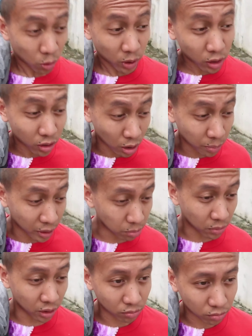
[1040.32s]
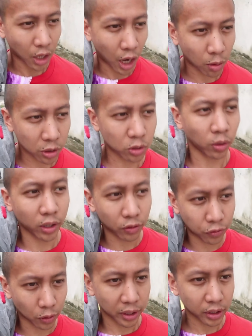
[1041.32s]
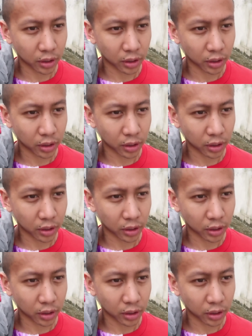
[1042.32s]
a real commitment. I was ready for